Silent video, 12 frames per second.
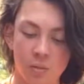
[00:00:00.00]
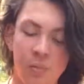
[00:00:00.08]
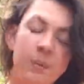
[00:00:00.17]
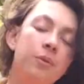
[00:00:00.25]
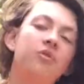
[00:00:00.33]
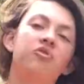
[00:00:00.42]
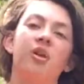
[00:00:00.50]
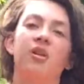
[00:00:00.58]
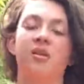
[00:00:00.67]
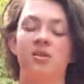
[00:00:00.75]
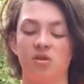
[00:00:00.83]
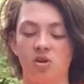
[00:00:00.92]
People are trying to
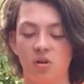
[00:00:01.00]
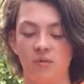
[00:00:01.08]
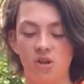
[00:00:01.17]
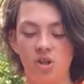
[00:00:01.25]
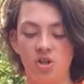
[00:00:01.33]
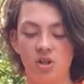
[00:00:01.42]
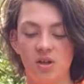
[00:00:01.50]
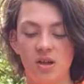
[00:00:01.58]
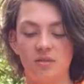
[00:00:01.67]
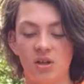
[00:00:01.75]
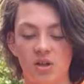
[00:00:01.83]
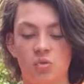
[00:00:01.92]
conserve energy,
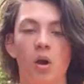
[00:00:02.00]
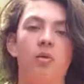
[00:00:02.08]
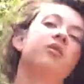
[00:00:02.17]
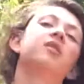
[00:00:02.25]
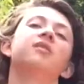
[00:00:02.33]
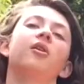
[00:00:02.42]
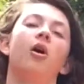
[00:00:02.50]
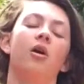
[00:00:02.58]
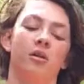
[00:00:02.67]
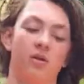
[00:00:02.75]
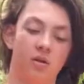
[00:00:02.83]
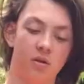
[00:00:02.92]
and that's why we did the
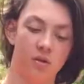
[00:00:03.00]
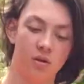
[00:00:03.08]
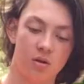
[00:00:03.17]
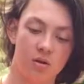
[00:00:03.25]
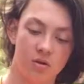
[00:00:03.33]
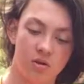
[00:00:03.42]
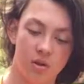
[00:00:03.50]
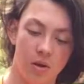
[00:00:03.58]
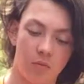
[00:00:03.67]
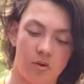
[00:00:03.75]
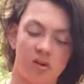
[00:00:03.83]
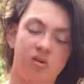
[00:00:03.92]
audit, so
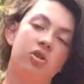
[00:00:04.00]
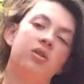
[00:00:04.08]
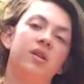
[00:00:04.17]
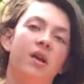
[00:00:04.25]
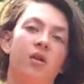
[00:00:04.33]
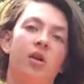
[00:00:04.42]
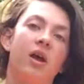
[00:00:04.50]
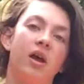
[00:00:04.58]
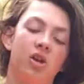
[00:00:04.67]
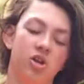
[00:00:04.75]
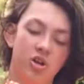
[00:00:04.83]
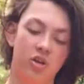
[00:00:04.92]
that we can turn down our
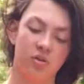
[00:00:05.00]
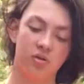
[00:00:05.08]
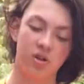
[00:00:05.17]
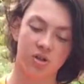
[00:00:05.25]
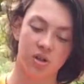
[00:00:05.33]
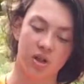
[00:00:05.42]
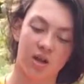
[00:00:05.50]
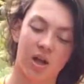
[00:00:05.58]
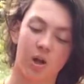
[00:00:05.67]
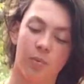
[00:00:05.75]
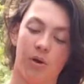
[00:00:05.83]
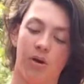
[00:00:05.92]
energy usage and
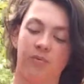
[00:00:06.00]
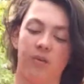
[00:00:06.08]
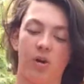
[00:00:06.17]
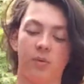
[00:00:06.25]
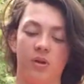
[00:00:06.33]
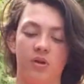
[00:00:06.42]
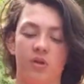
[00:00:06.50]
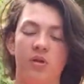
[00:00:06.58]
help our environment.